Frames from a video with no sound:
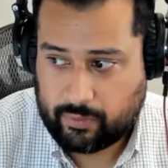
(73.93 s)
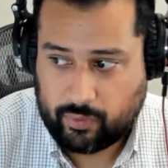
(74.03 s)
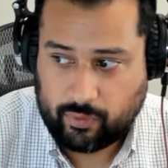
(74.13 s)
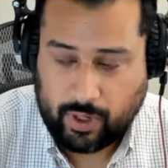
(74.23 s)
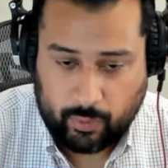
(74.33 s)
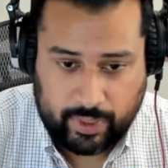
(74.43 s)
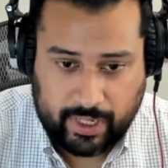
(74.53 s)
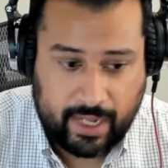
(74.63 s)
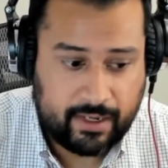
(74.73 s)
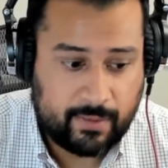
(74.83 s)
What
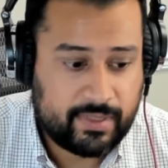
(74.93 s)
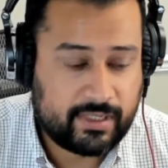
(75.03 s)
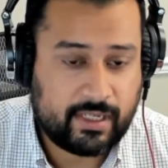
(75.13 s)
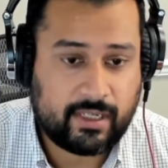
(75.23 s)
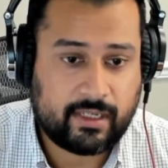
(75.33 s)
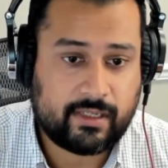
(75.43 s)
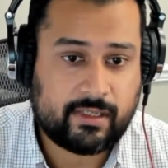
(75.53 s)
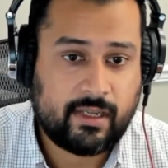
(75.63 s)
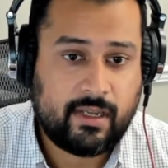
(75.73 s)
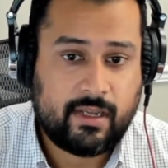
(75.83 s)
we end up seeing
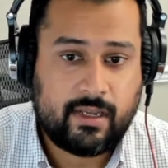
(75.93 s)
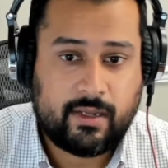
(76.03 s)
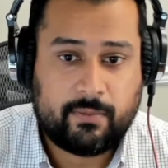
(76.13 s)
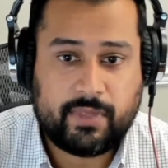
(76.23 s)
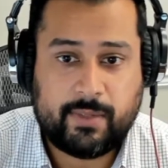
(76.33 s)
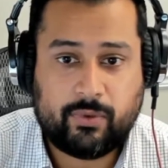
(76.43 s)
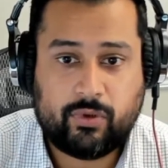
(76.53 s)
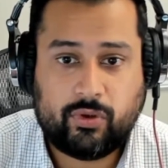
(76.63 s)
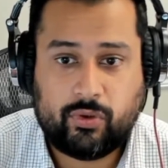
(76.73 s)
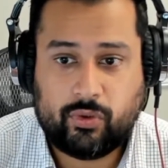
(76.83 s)
is people
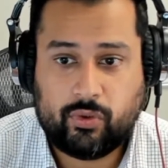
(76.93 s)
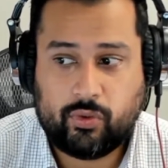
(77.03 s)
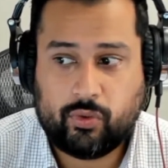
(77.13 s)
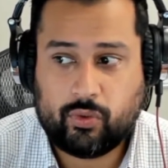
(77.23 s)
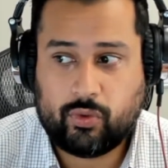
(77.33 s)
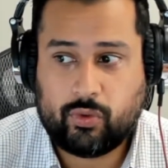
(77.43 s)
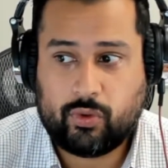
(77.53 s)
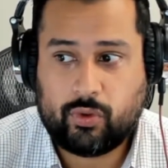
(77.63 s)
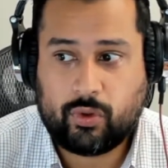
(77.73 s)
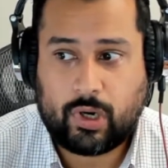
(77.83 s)
who
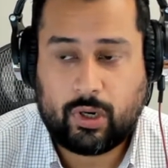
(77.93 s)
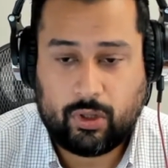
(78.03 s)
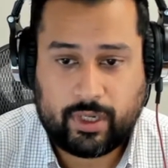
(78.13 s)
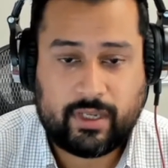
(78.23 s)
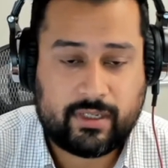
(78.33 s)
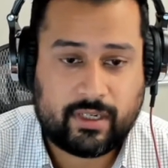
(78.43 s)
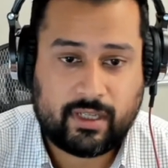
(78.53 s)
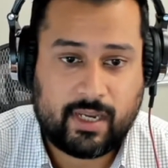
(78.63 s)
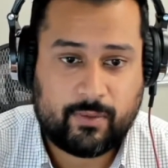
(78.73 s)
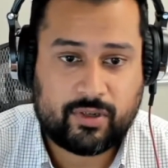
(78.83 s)
are looking to
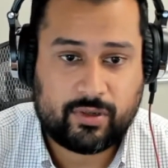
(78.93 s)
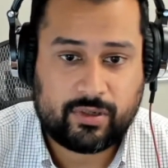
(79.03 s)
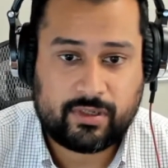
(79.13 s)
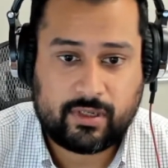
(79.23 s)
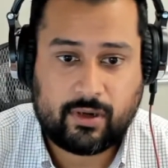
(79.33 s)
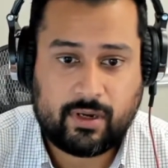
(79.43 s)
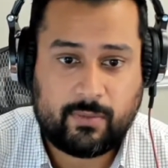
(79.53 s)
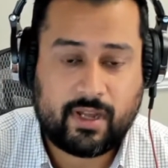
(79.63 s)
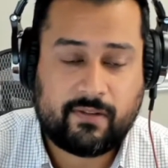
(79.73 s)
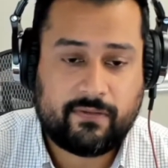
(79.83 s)
claim their Social Security
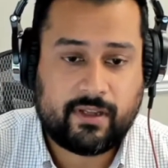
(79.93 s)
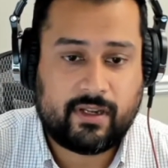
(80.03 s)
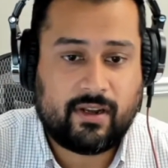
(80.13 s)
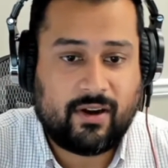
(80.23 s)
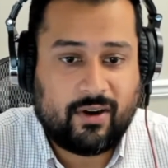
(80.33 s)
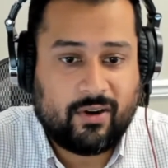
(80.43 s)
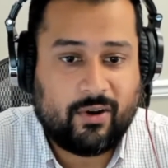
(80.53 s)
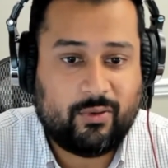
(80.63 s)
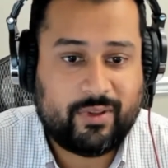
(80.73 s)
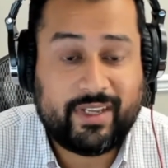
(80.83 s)
benefit are
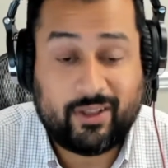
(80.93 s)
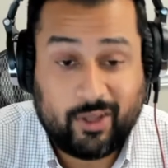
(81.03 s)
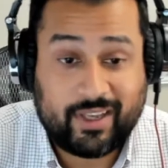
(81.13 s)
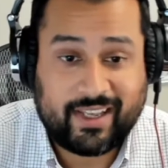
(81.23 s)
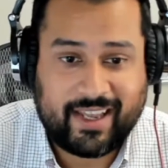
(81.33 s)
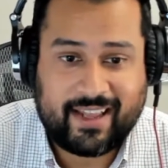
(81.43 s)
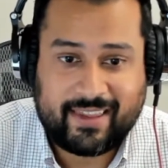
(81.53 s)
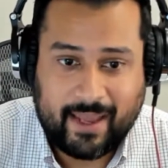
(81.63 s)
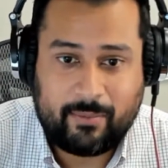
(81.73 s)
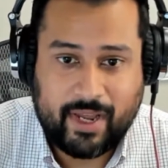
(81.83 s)
only looking at
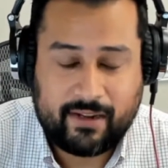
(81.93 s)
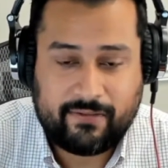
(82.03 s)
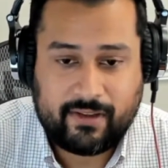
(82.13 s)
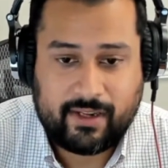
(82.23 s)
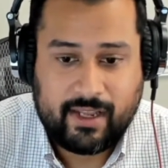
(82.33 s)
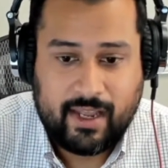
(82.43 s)
that benefit,